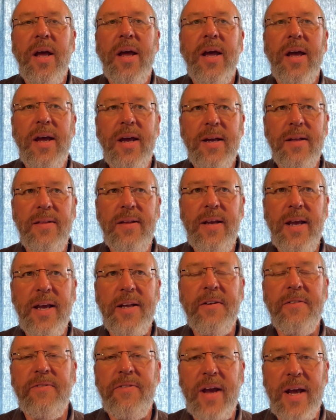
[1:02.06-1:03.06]
in The
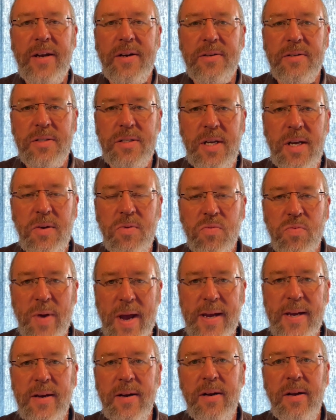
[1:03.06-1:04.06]
Innovators, he
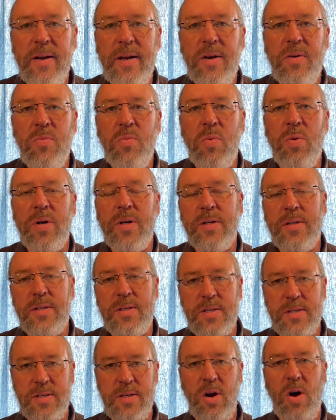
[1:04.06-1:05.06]
regularly
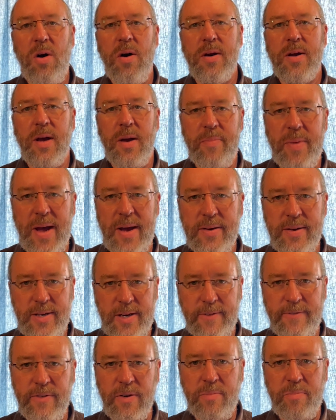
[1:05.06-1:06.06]
would talk about
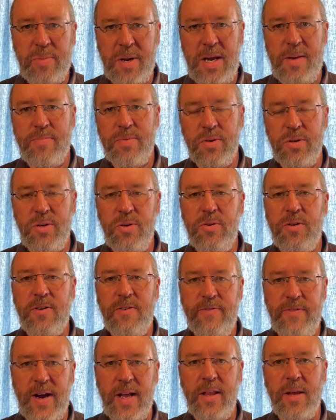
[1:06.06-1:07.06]
different people who
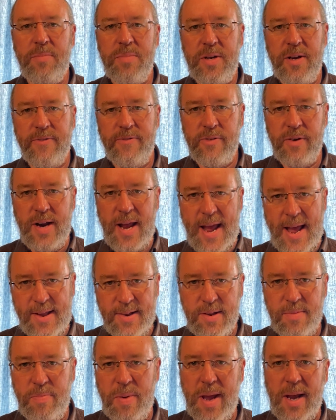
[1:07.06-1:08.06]
develop different
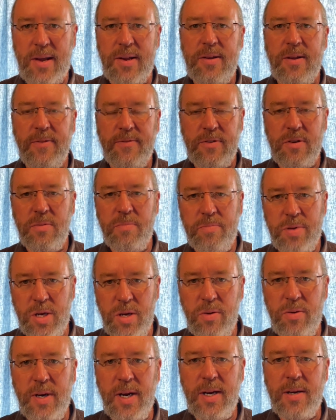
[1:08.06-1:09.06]
aspects of
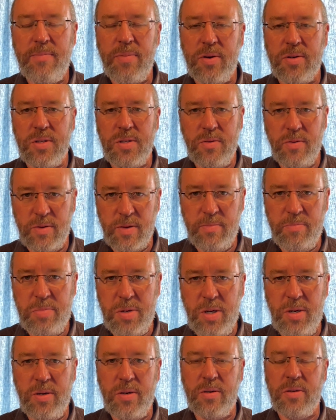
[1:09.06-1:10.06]
computing, personal
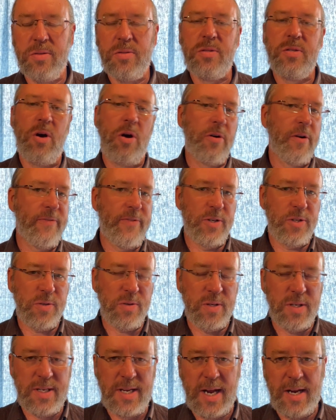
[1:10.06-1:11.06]
computers, artificial
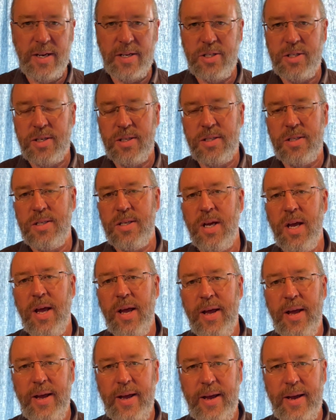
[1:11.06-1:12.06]
intelligence,
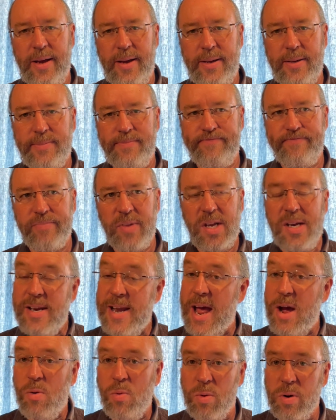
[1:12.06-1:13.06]

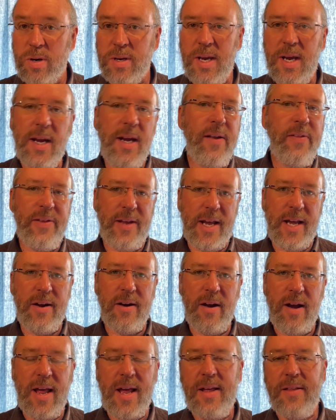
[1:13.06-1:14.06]
networking, the
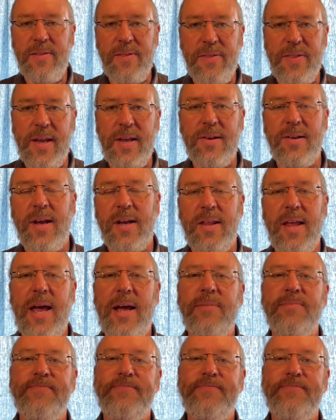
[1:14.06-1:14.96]
internet, and things like that.